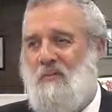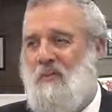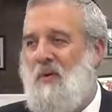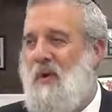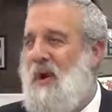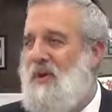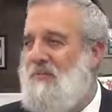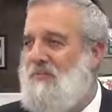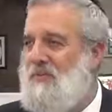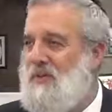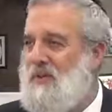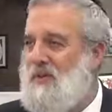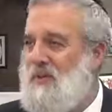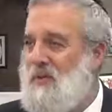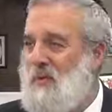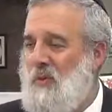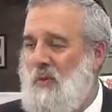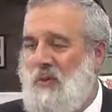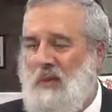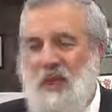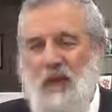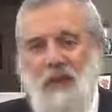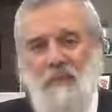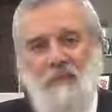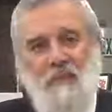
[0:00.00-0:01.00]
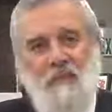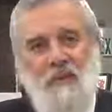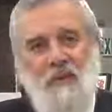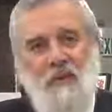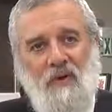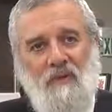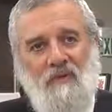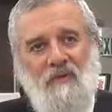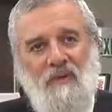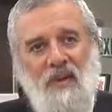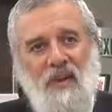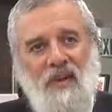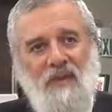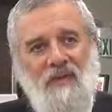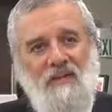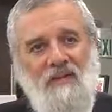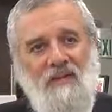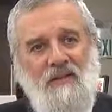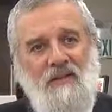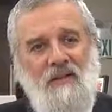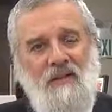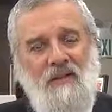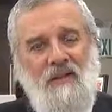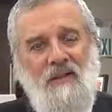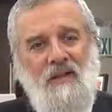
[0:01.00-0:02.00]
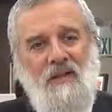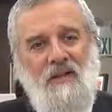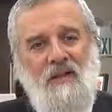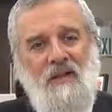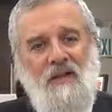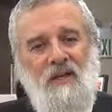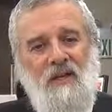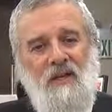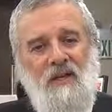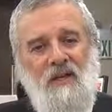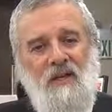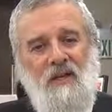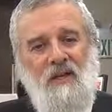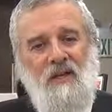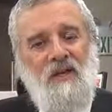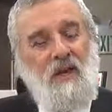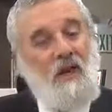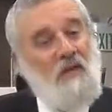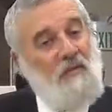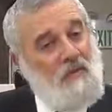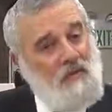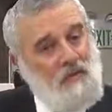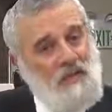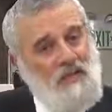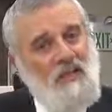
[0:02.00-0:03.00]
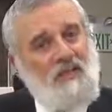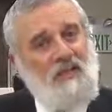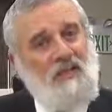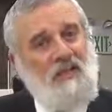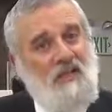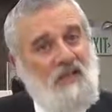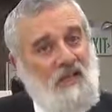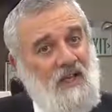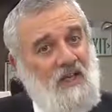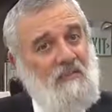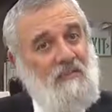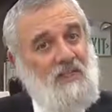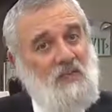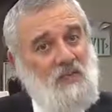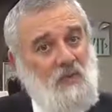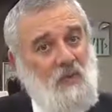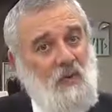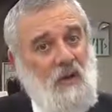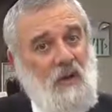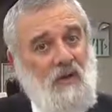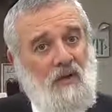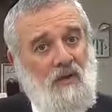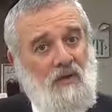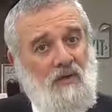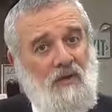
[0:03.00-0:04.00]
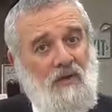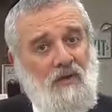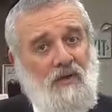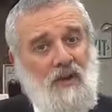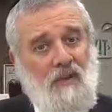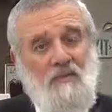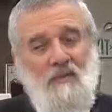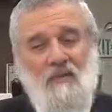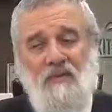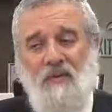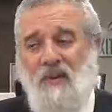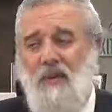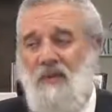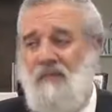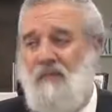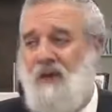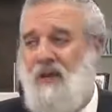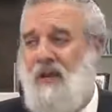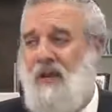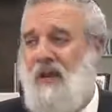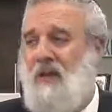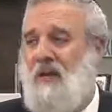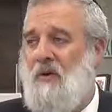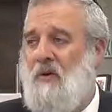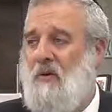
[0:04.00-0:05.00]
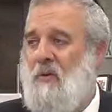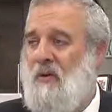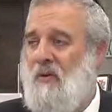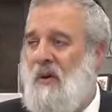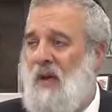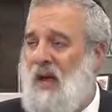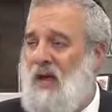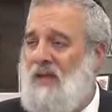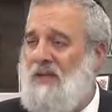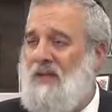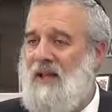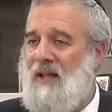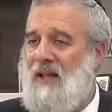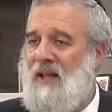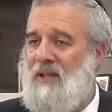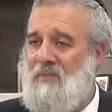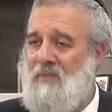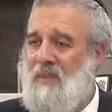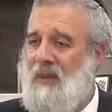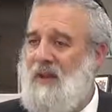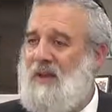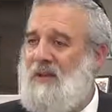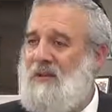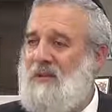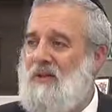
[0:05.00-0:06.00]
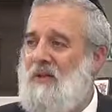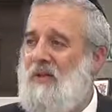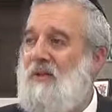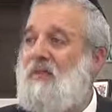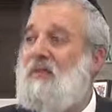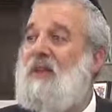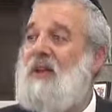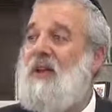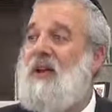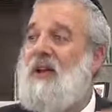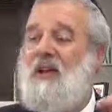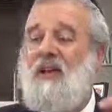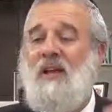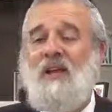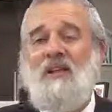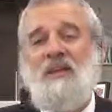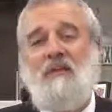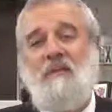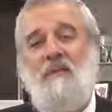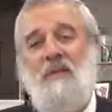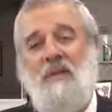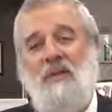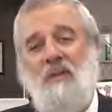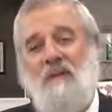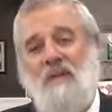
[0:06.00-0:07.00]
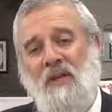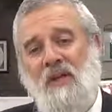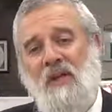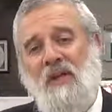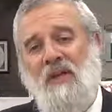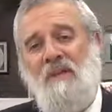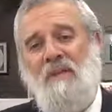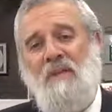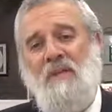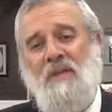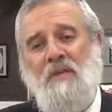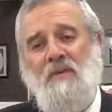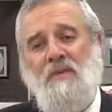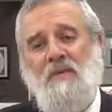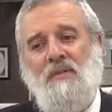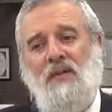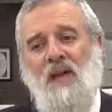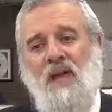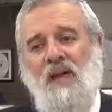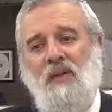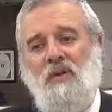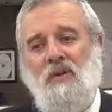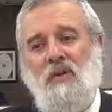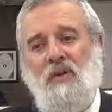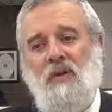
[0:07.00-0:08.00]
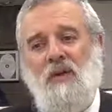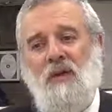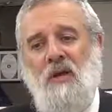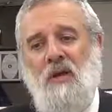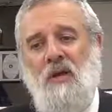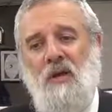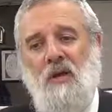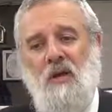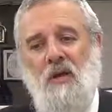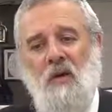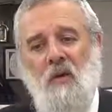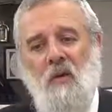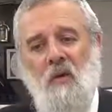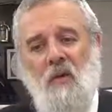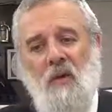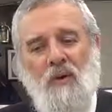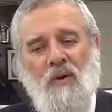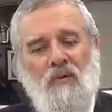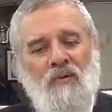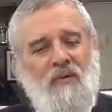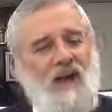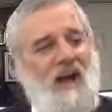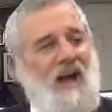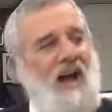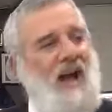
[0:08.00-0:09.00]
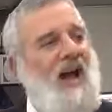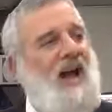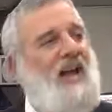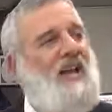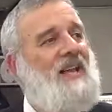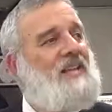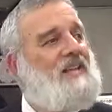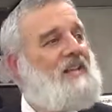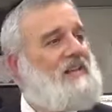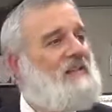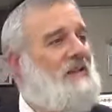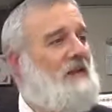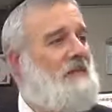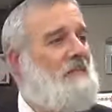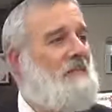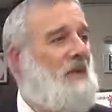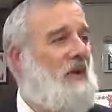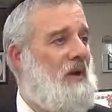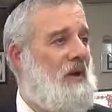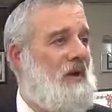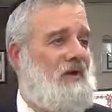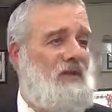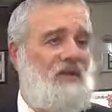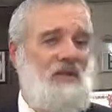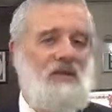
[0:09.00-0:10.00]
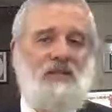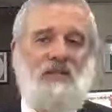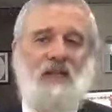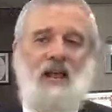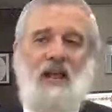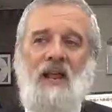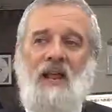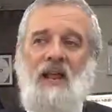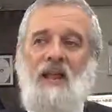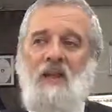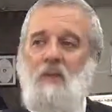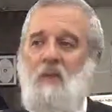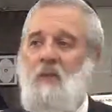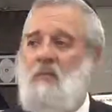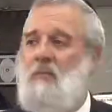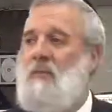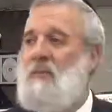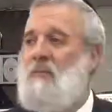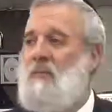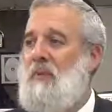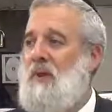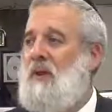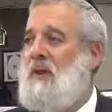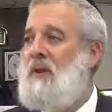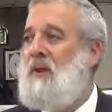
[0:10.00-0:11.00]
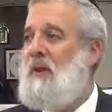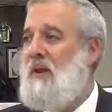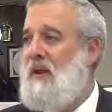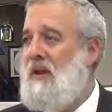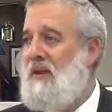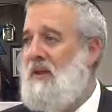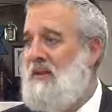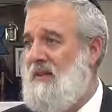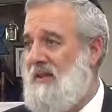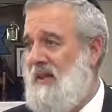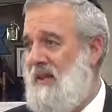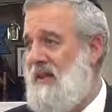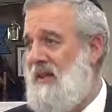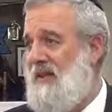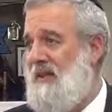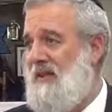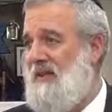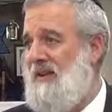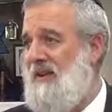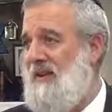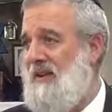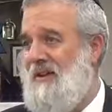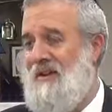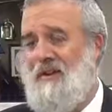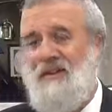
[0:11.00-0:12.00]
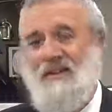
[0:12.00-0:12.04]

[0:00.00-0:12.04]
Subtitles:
prophets who were capable of that, and other tzaddikim as well, in the time of the Gemara, who had that ability of Tchiyat HaMetim. Tchiyat HaMetim is actually one of the highest abilities that a human being can attain.